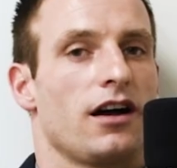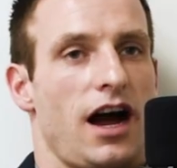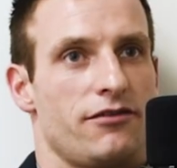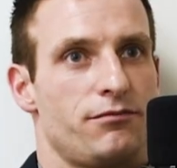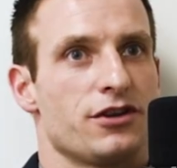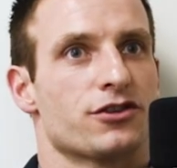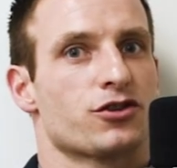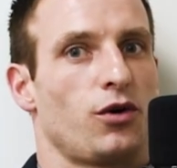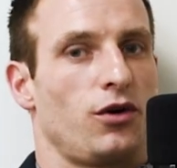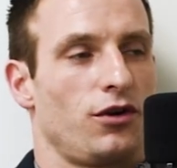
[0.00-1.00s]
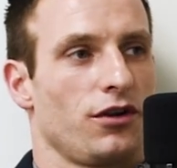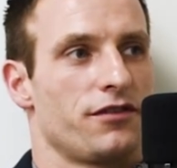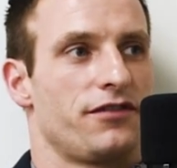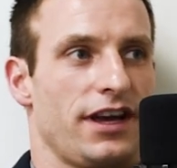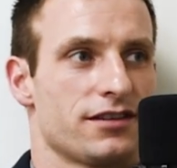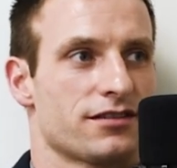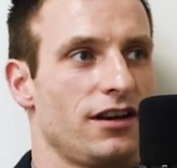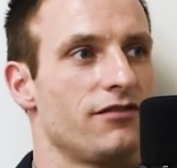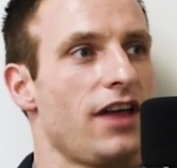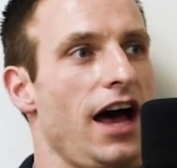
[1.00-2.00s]
I've been the soul, the face
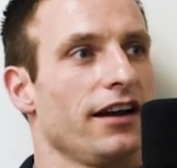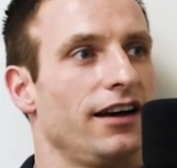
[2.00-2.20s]
of that.